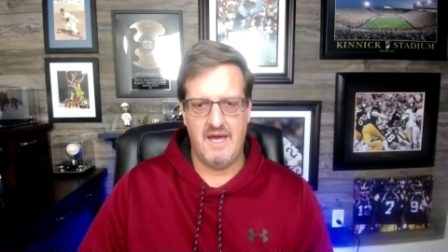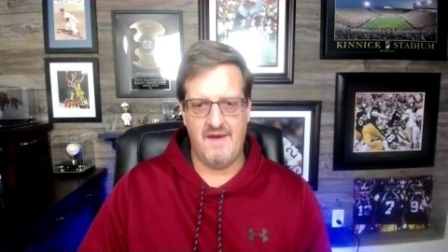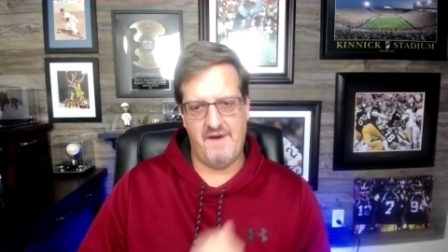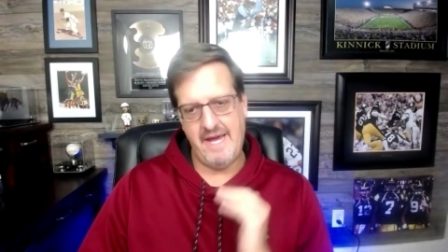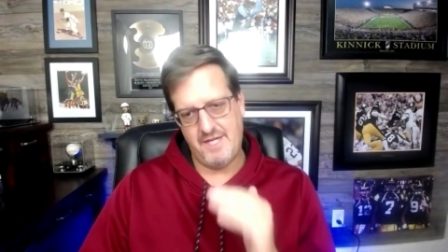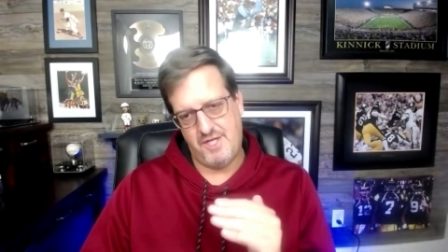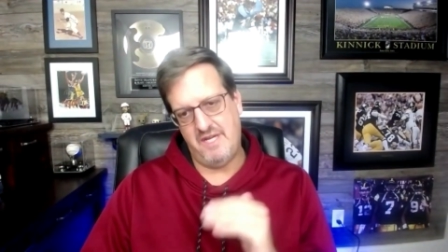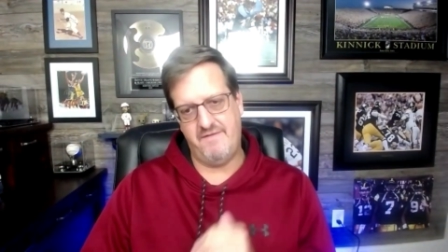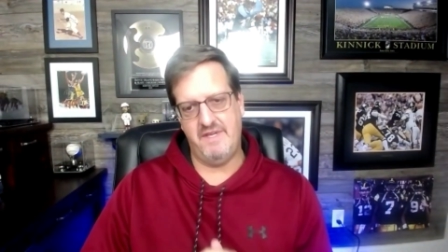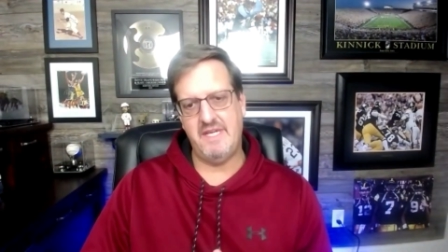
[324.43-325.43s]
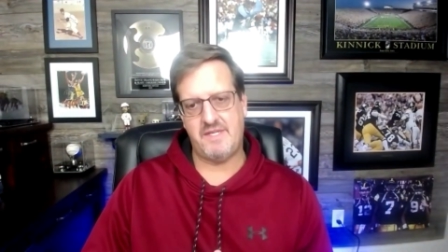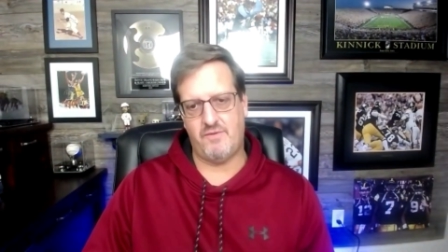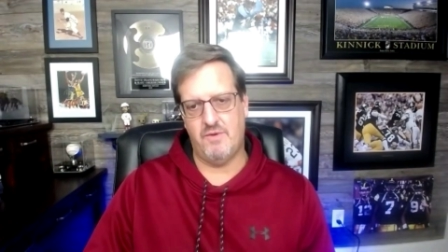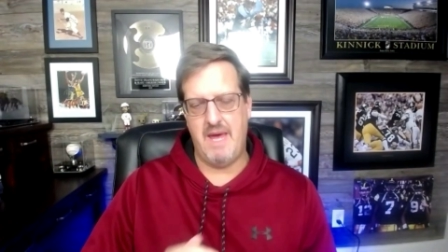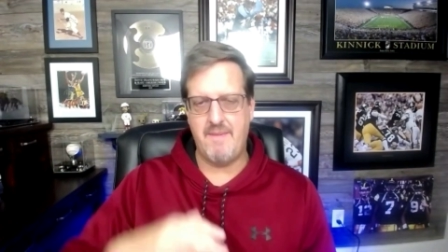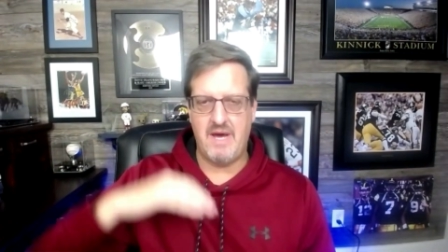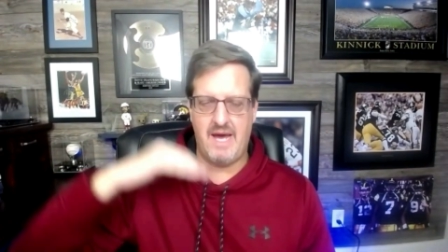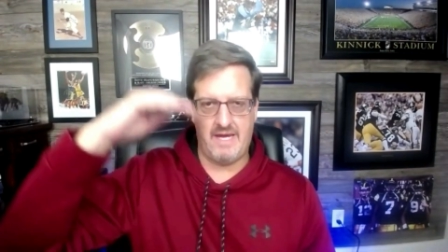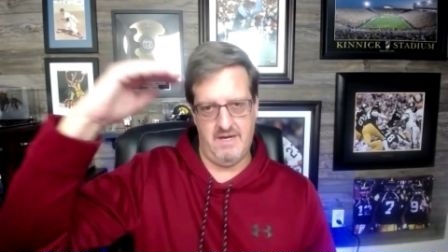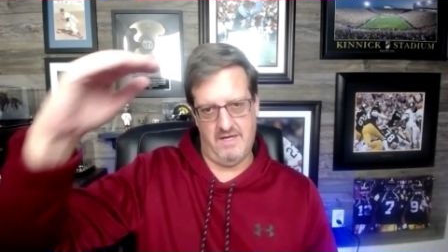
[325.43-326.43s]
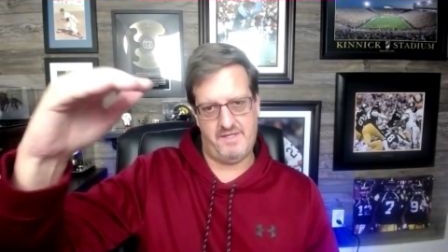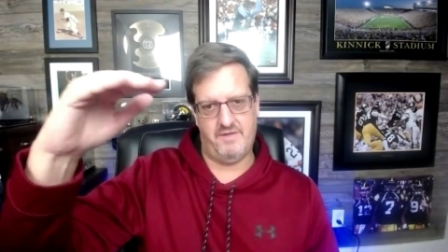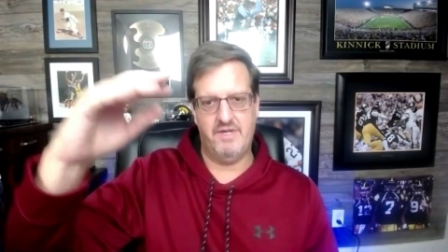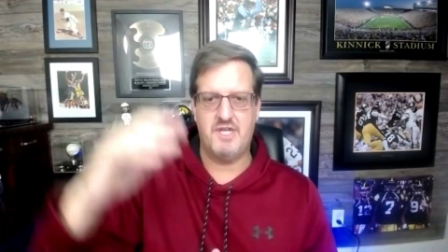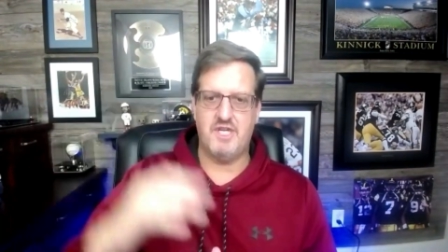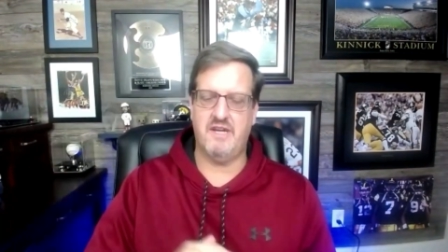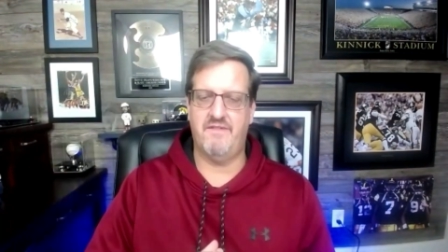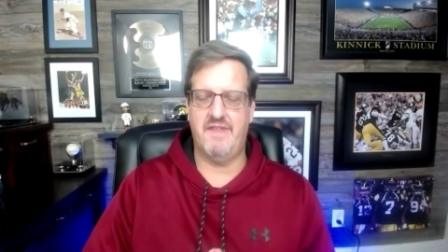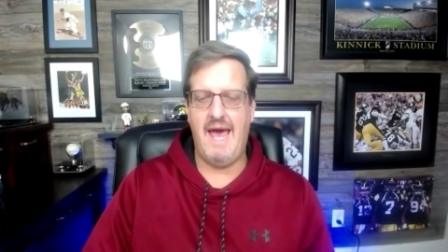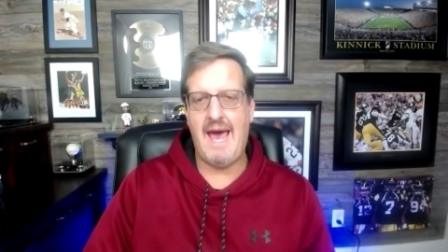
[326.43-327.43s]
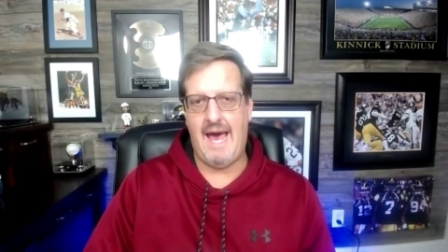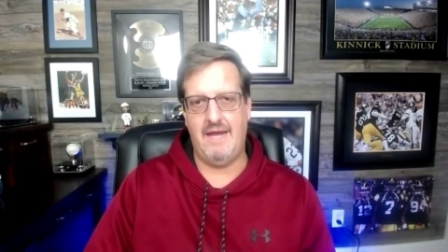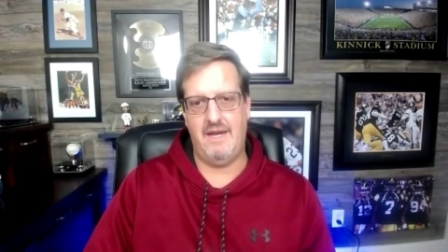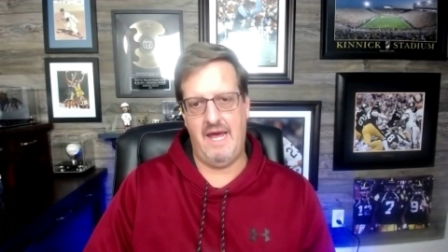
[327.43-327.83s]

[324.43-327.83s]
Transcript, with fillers: if I achieve this, well, maybe I can also achieve that.